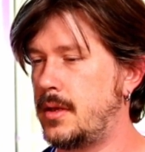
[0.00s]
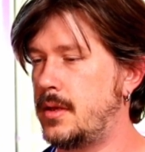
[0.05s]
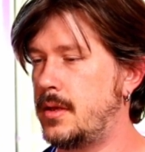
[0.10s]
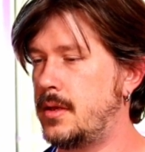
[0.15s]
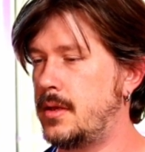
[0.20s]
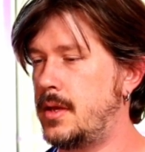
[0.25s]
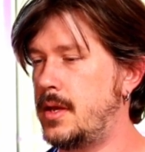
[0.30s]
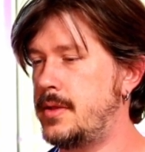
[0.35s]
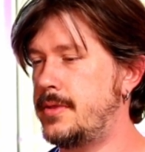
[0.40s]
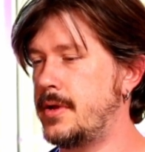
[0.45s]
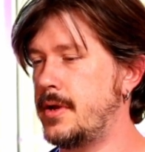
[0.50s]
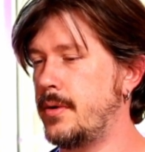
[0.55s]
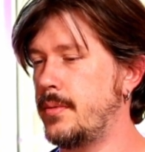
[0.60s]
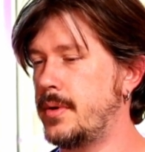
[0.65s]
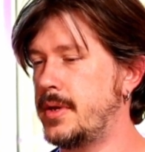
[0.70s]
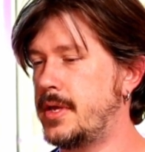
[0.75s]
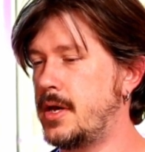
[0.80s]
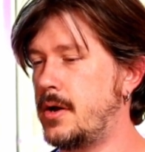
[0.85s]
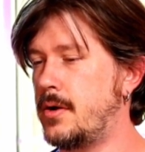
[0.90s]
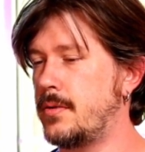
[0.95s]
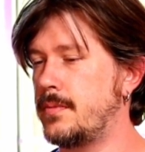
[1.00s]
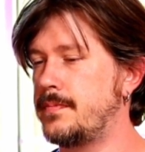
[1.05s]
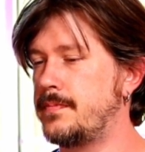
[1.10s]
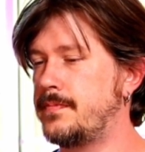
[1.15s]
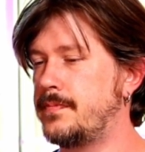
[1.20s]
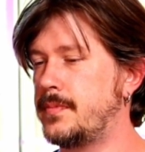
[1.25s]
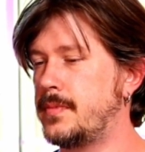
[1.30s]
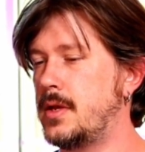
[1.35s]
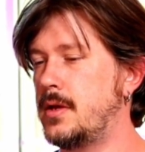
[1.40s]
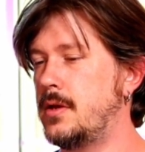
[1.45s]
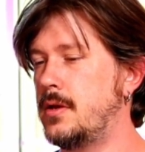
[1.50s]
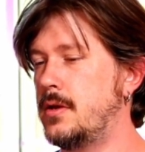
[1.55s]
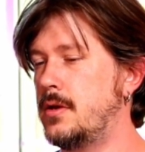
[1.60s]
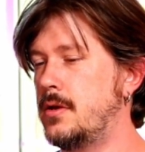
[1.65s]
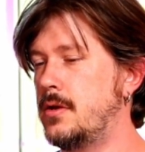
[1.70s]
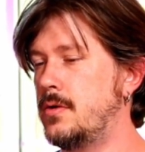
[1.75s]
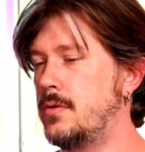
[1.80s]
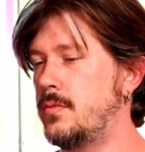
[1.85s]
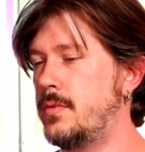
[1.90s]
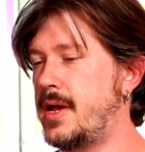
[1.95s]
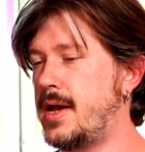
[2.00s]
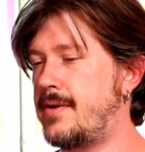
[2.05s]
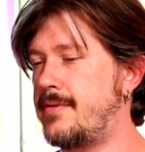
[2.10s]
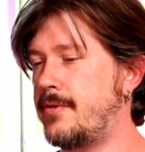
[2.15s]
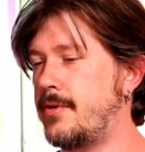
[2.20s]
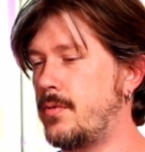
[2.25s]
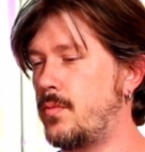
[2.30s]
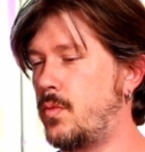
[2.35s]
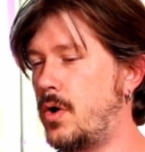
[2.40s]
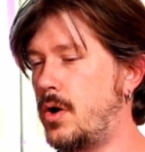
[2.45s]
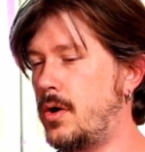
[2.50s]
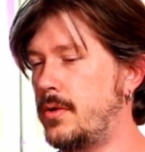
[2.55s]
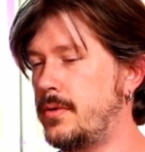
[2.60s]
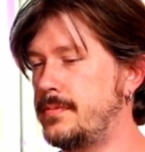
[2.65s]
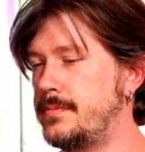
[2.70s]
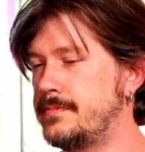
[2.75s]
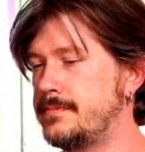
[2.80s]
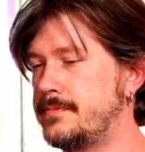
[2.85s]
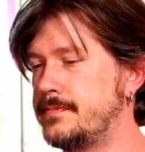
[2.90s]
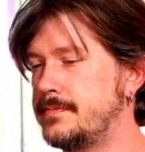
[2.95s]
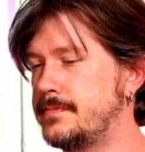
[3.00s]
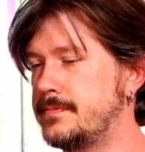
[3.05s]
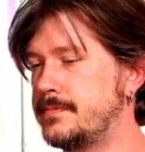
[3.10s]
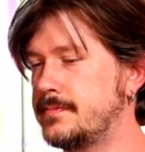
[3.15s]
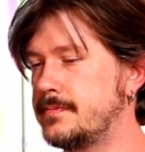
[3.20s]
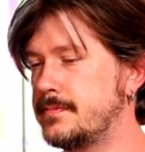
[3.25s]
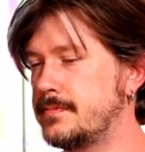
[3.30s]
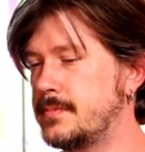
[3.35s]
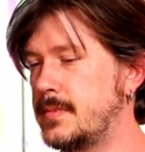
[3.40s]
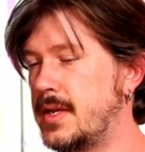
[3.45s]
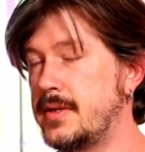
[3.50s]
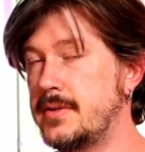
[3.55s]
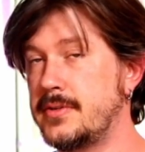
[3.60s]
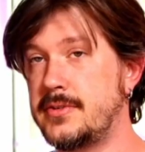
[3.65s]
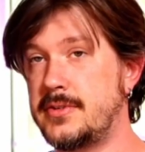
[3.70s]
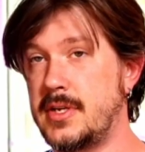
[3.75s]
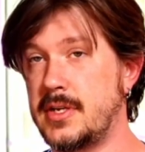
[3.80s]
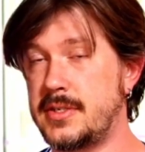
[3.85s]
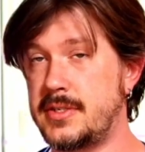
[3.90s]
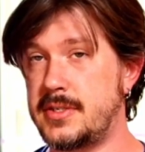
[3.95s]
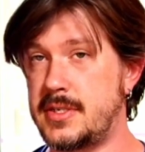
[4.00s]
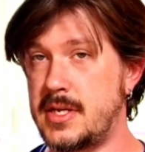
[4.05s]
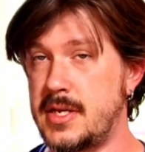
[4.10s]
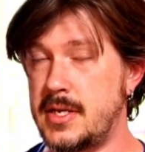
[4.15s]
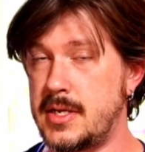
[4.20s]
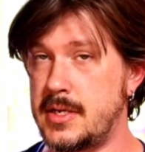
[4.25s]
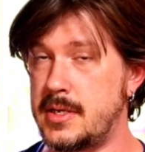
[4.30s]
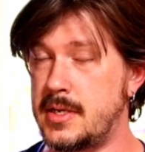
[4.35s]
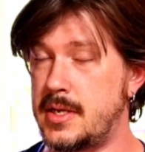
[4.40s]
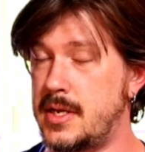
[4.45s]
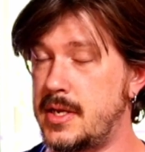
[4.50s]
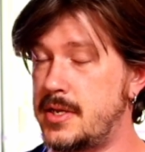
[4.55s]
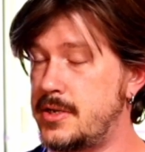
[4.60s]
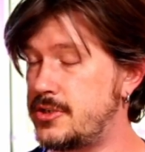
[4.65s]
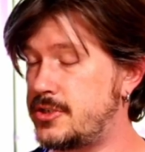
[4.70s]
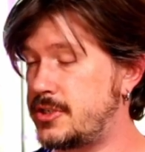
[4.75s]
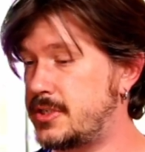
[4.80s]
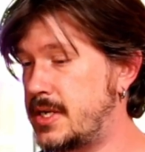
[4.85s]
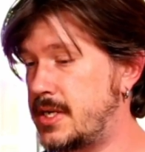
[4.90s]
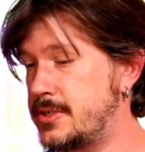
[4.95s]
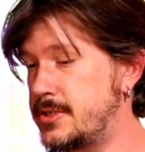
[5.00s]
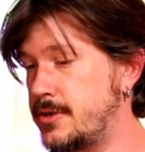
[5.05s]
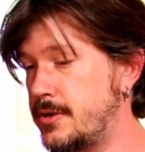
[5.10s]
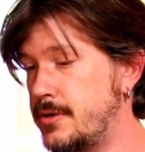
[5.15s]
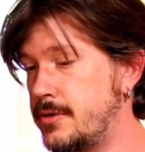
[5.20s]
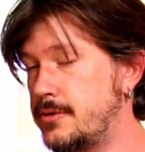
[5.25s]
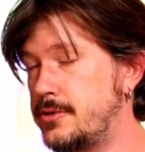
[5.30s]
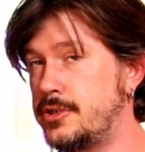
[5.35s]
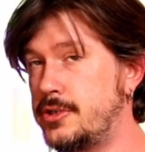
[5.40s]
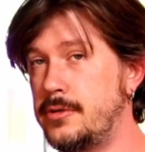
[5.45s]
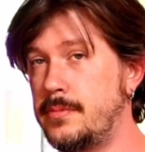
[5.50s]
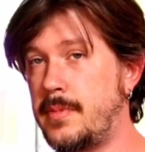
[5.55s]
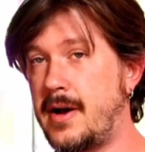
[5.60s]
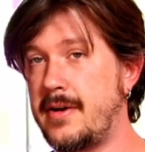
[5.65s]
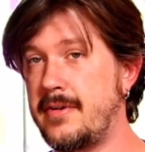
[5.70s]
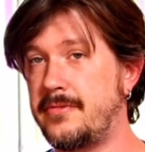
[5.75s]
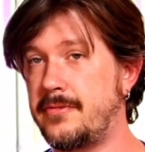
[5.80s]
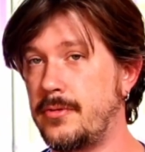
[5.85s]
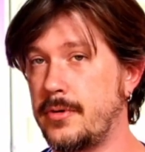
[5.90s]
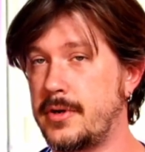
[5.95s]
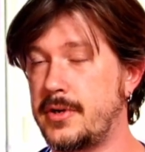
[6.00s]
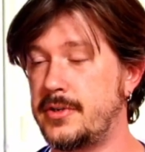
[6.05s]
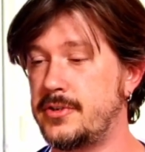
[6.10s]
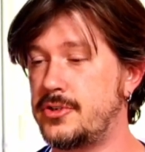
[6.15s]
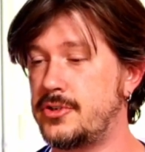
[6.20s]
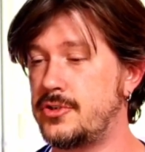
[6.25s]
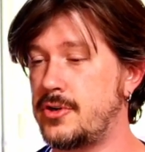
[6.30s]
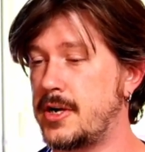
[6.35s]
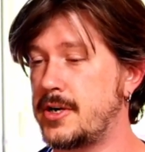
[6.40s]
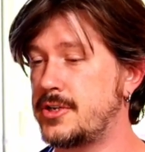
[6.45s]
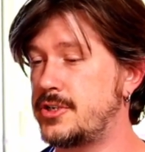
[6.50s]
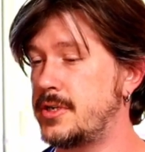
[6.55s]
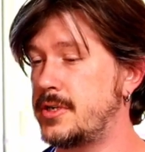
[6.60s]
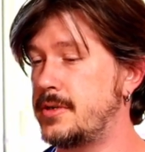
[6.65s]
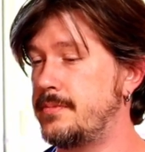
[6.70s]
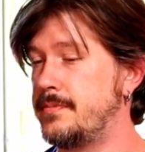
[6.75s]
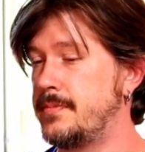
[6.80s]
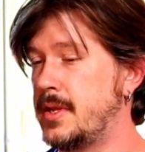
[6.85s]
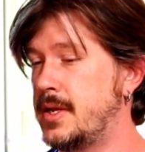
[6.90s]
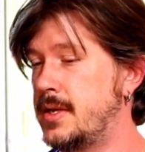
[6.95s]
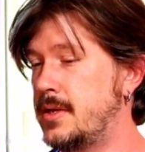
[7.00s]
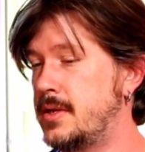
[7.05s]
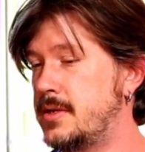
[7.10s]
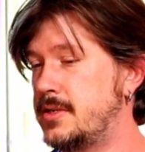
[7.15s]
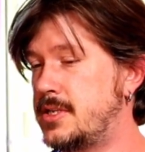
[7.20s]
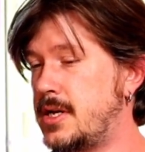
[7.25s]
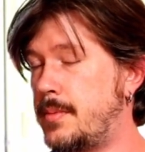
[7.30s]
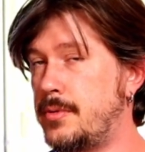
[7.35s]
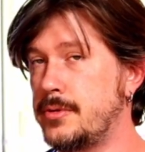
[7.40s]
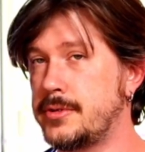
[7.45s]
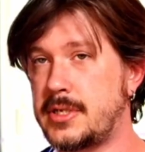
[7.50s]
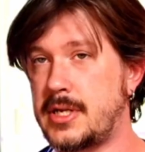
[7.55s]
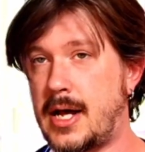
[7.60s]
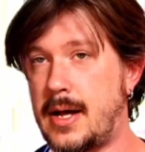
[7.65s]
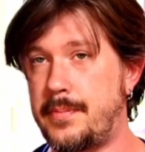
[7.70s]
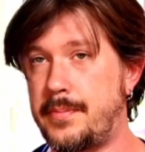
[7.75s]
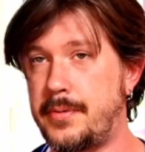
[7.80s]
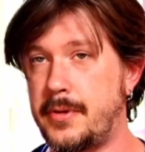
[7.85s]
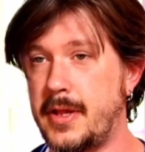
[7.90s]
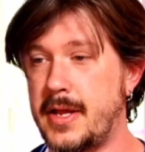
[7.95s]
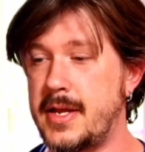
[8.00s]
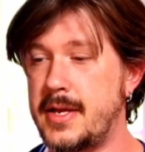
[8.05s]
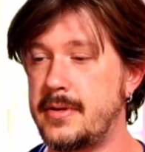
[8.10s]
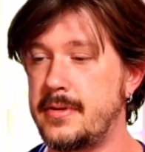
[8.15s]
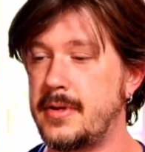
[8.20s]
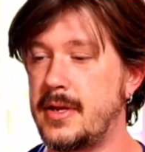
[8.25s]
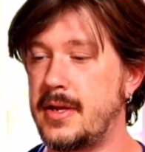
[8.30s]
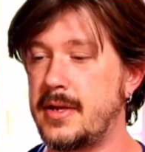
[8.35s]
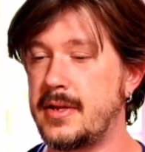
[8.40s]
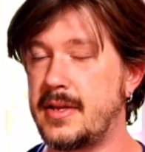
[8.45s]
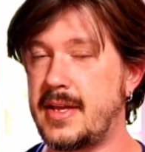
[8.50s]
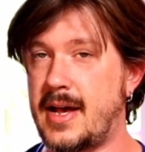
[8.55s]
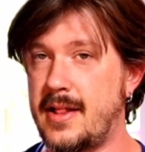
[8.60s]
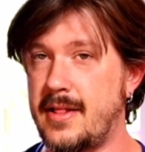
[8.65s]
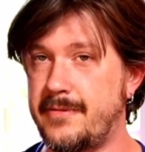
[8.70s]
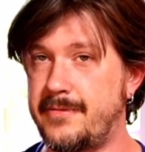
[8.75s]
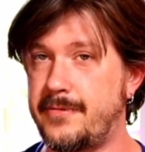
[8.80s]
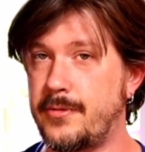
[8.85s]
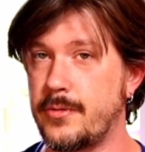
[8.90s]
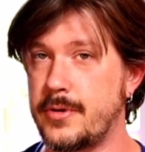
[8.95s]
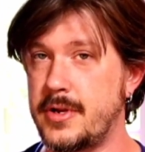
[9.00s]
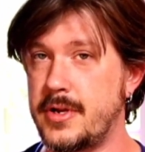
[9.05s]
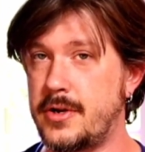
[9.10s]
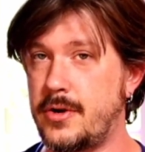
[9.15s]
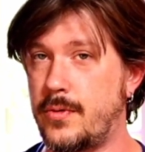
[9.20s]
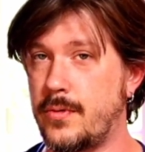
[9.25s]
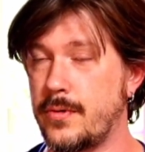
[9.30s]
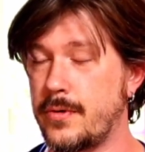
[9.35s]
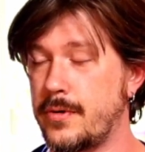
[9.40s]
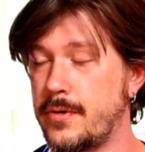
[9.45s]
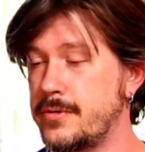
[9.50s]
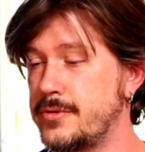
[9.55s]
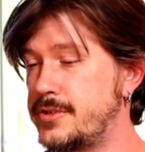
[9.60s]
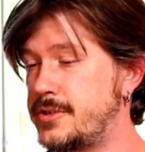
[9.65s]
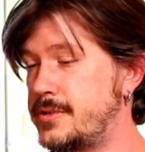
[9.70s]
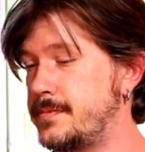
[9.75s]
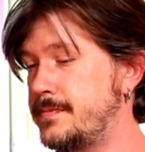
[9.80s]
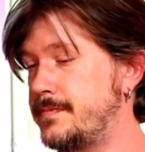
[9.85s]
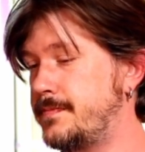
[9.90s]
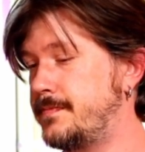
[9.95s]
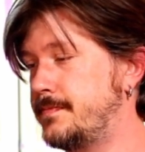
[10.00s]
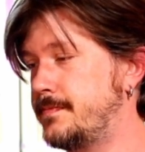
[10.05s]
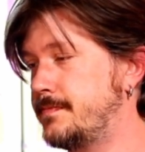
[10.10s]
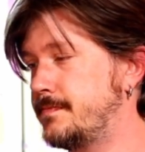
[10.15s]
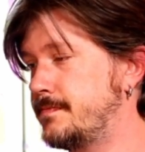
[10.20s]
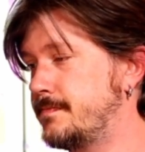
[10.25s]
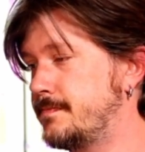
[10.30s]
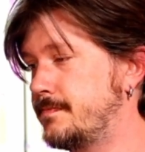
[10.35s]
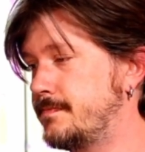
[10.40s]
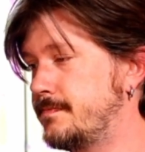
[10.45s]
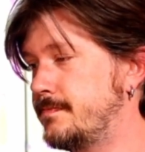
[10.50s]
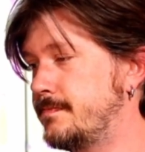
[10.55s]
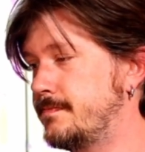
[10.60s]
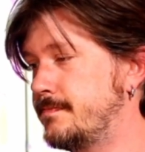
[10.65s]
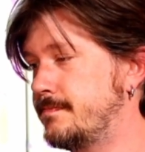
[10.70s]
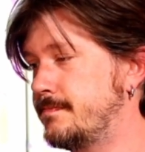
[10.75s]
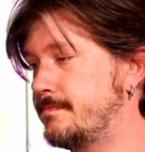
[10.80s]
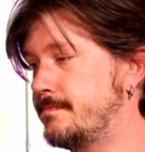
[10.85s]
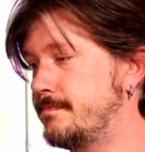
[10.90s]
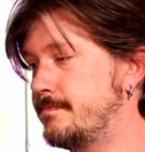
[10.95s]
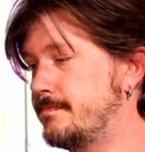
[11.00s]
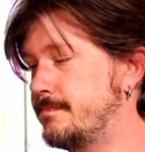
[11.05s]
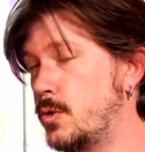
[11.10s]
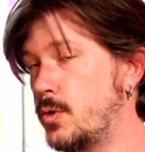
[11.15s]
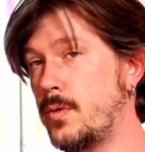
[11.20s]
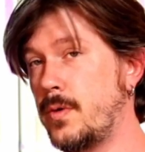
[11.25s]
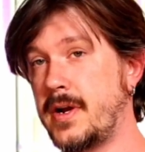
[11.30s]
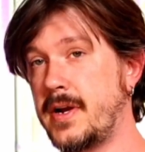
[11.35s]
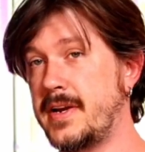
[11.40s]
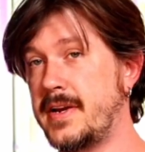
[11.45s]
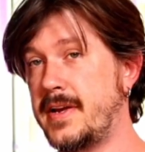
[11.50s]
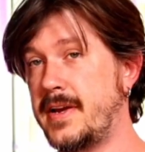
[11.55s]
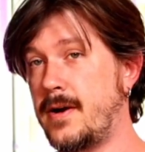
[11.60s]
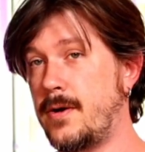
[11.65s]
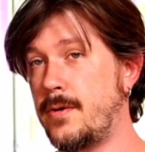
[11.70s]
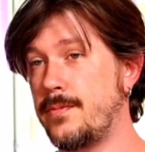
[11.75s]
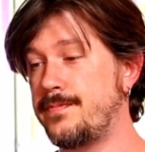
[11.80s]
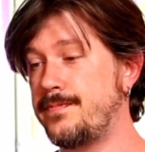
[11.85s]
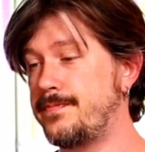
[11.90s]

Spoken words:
And there we go. We have our wall, 16-inch center, 2x4 construction, double top plate, California corners. We're ready to go.